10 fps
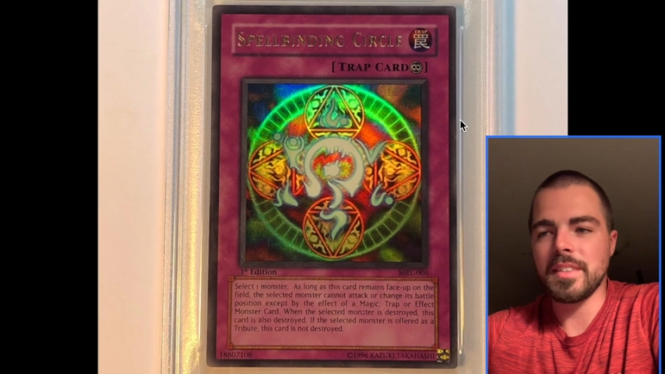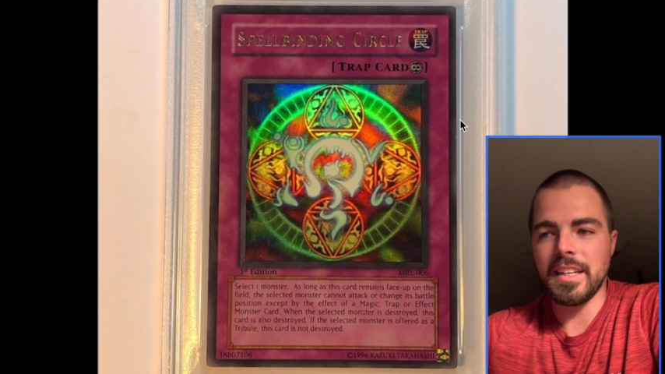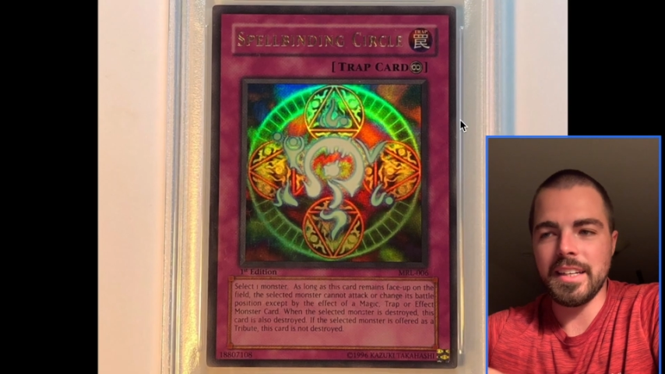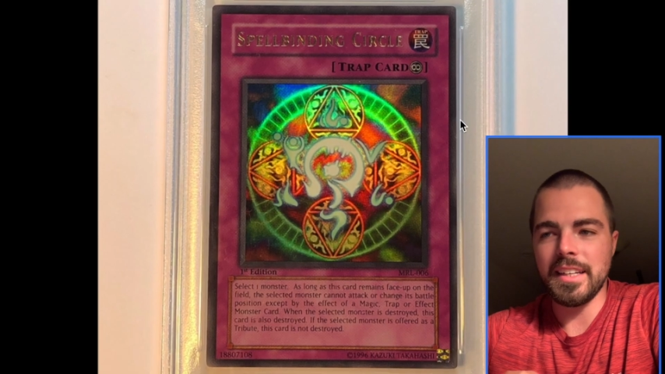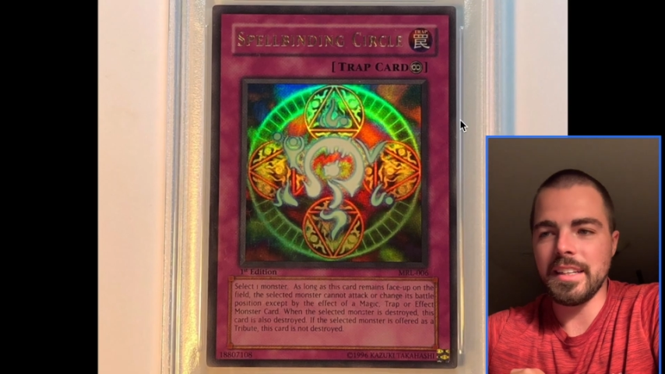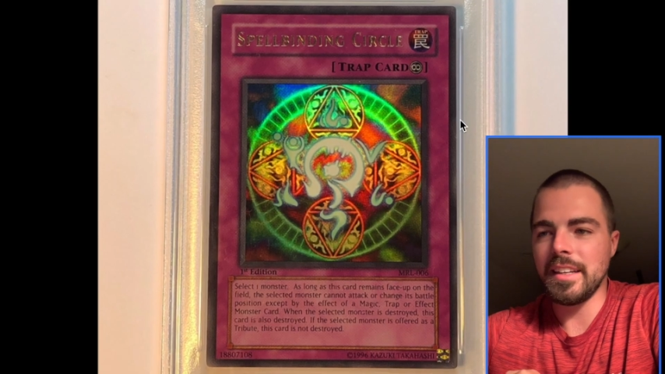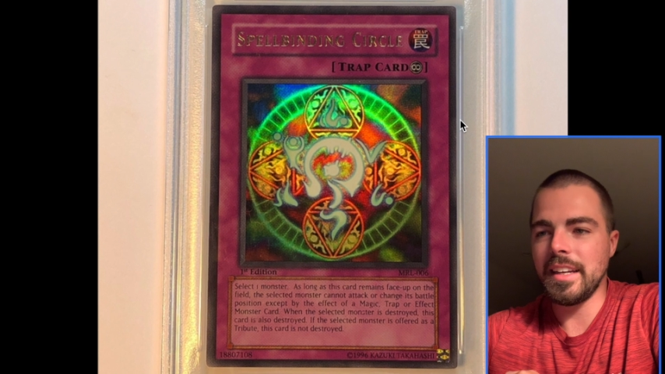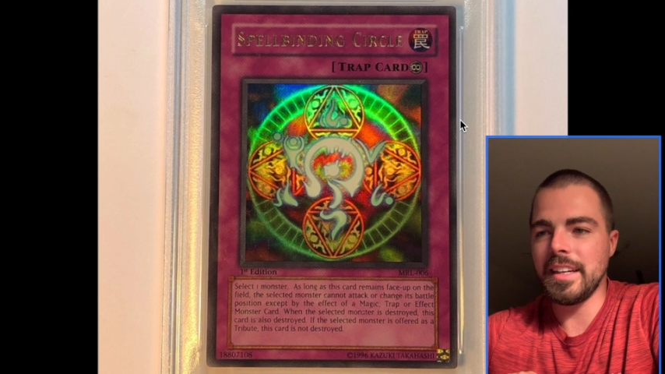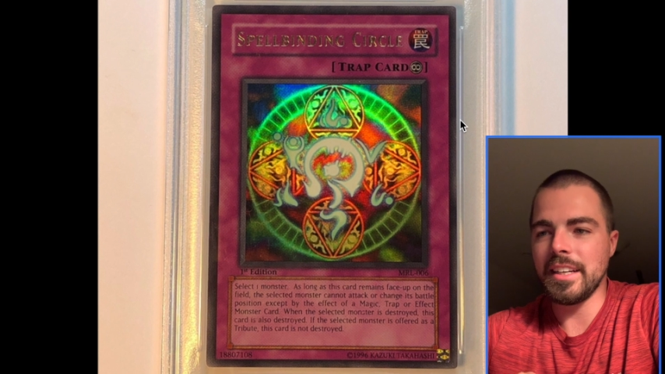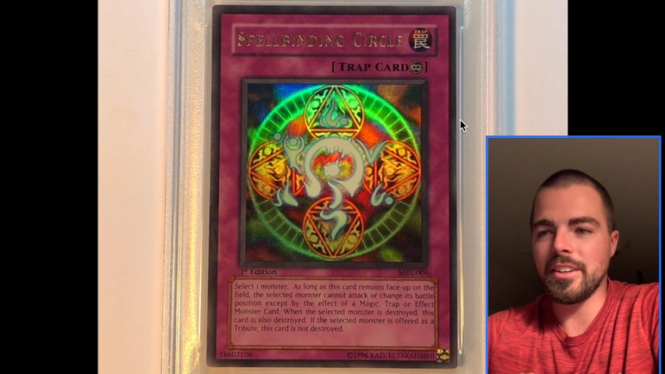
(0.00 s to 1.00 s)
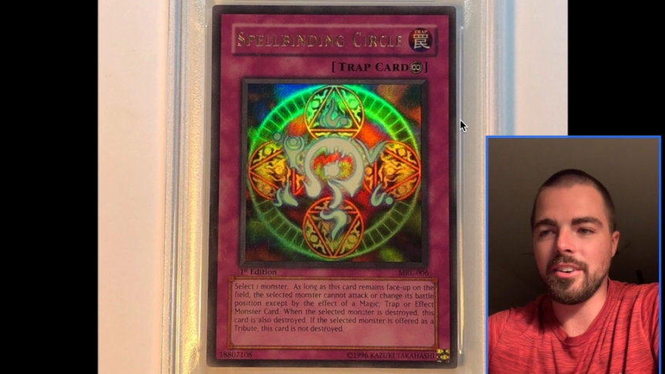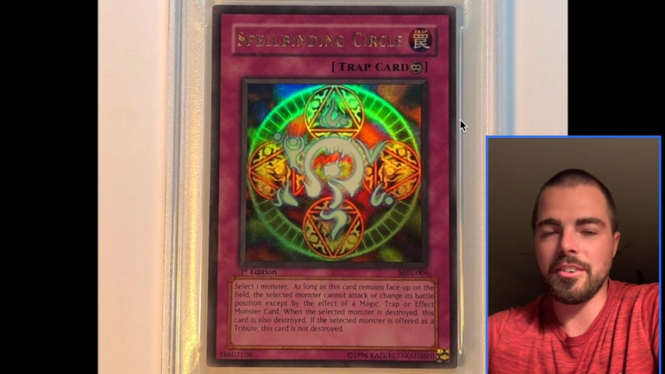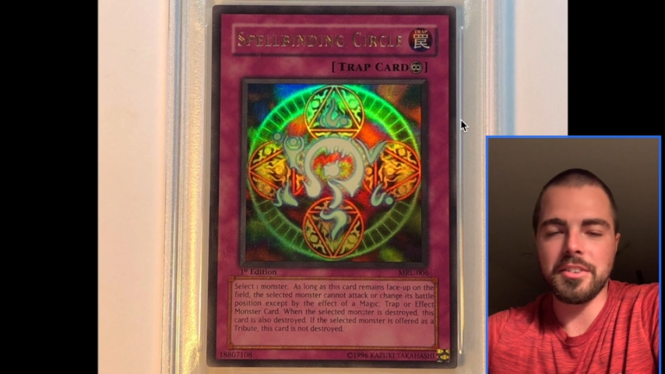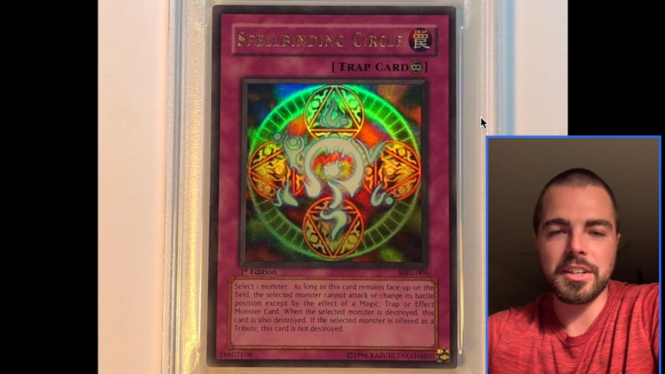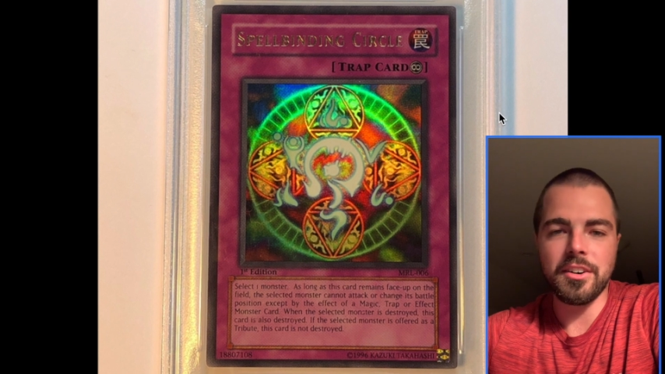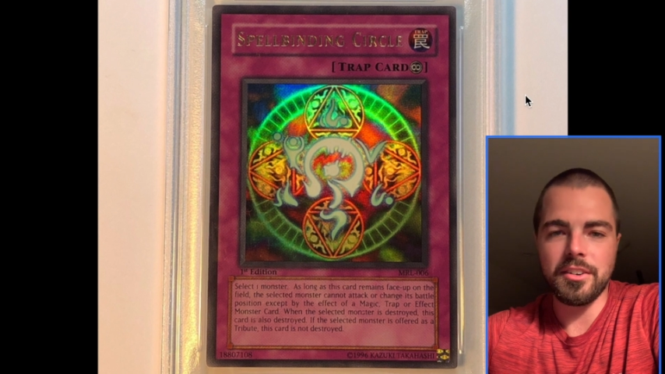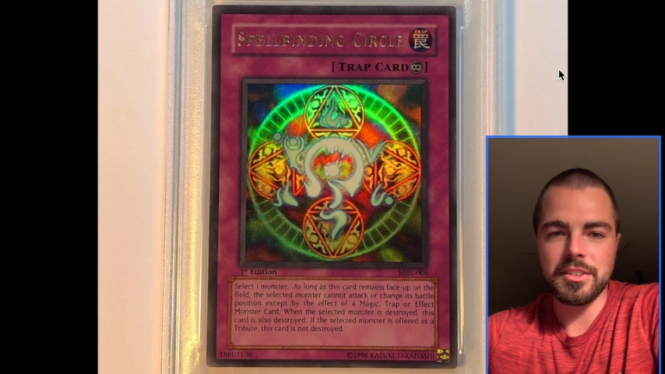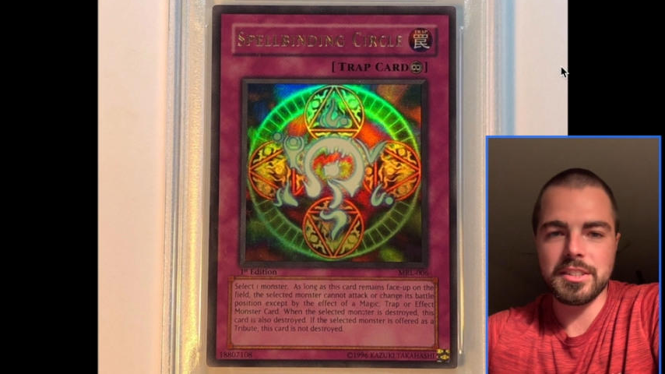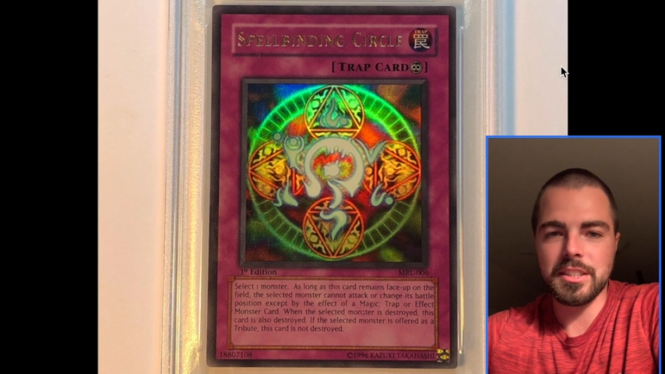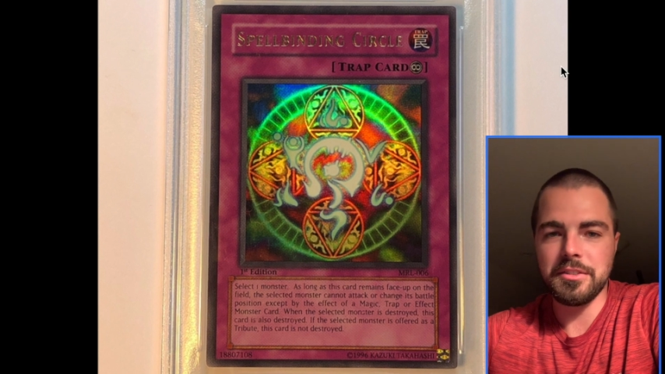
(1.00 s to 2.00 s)
any any card,
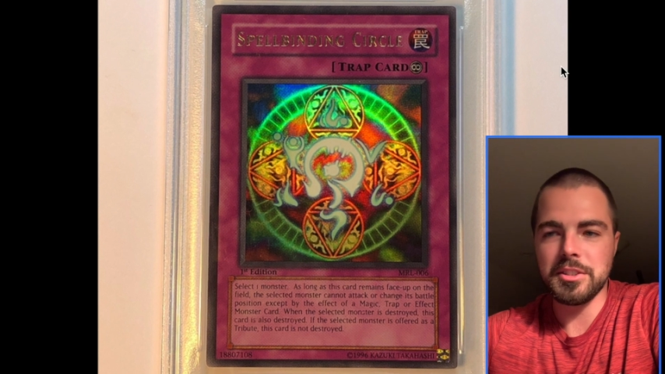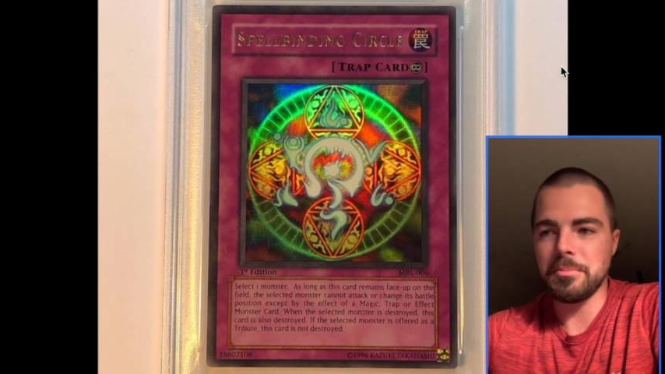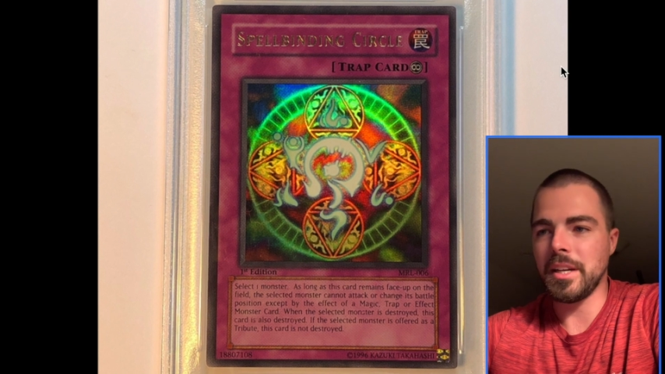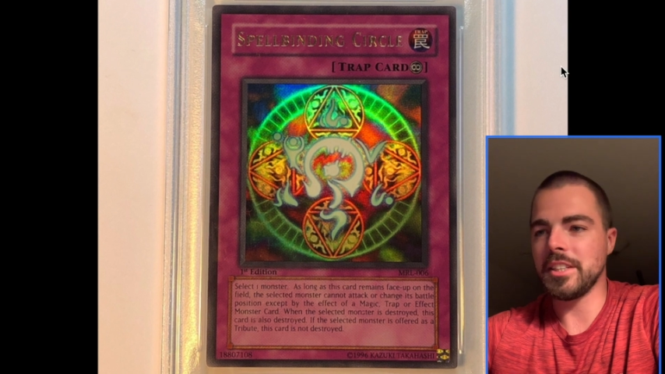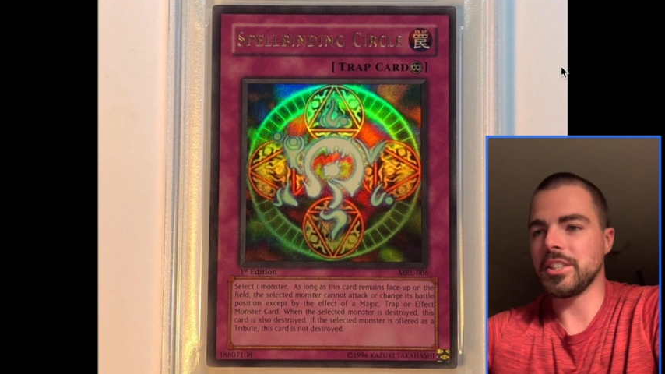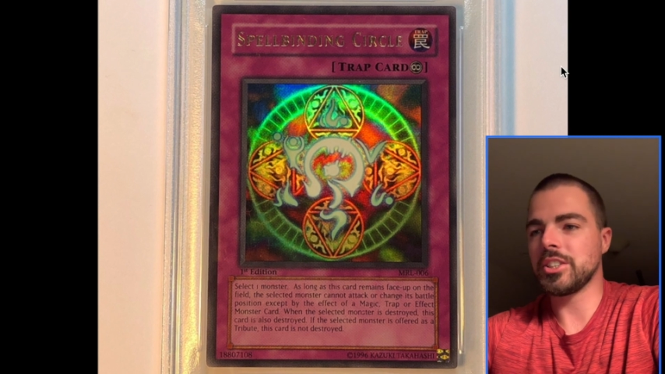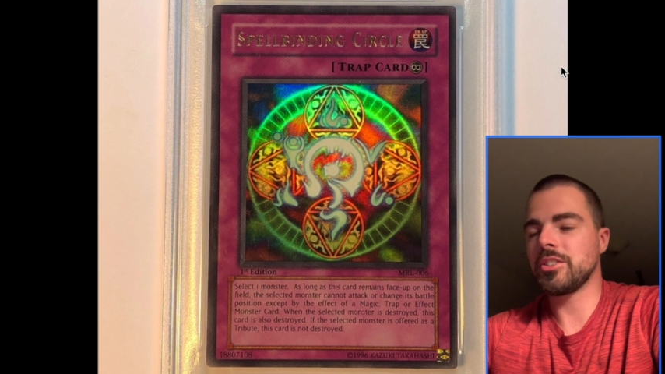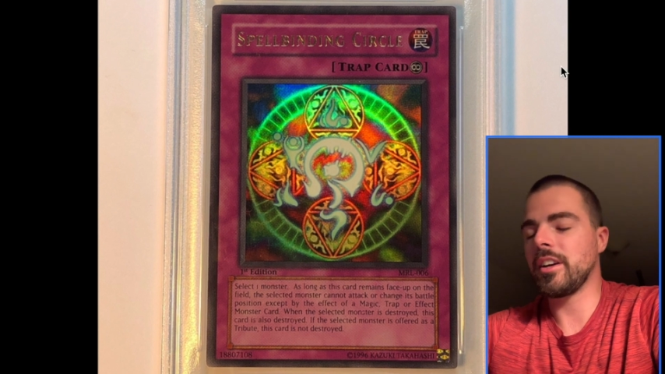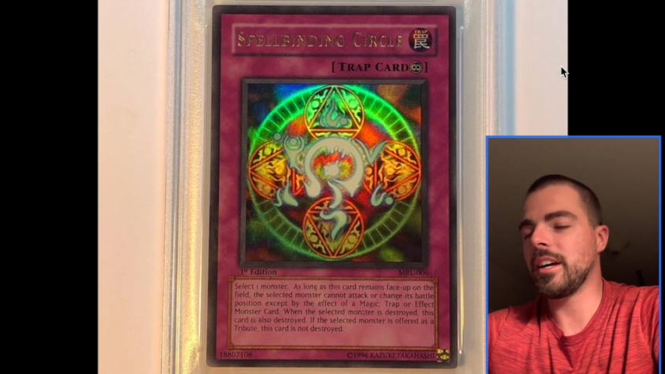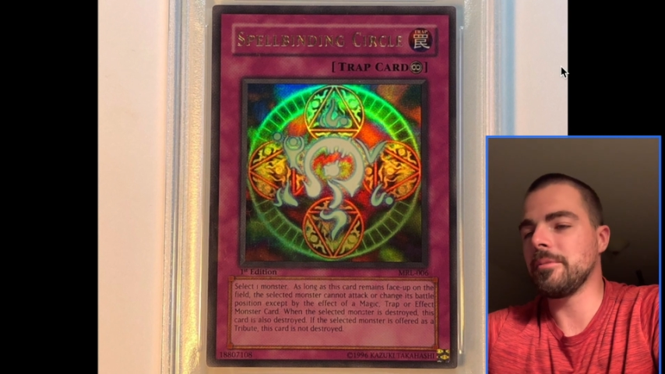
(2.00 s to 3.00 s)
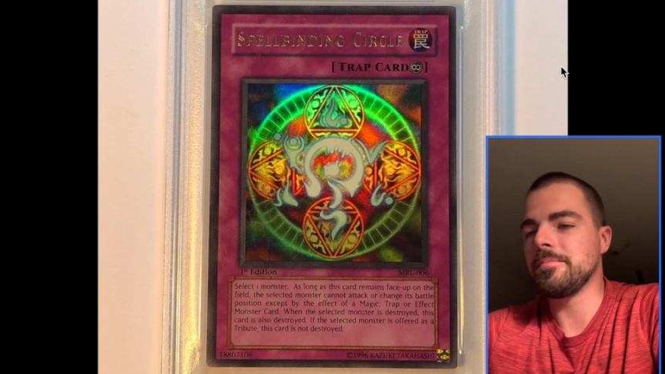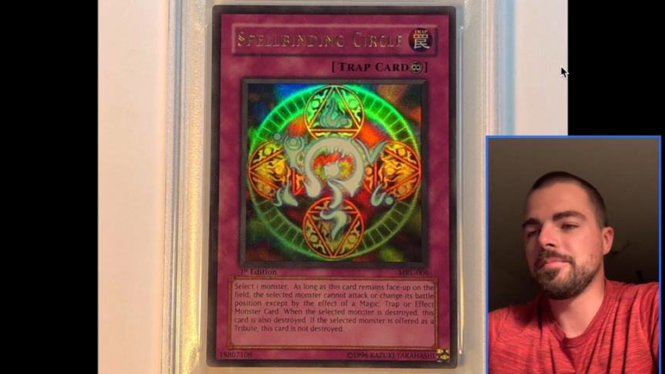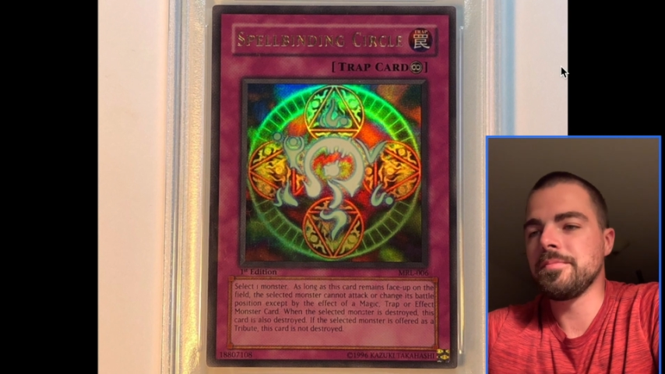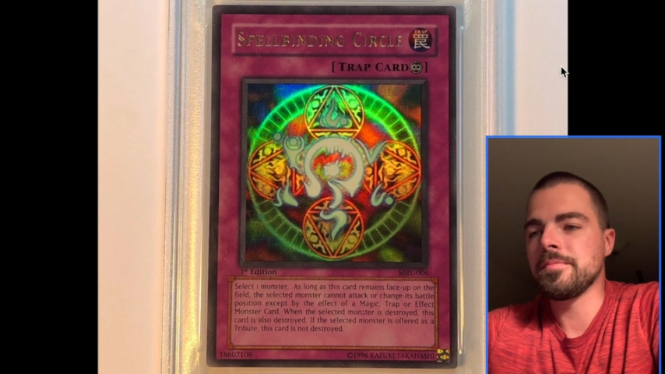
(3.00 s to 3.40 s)
regardless if it's Magic Trap,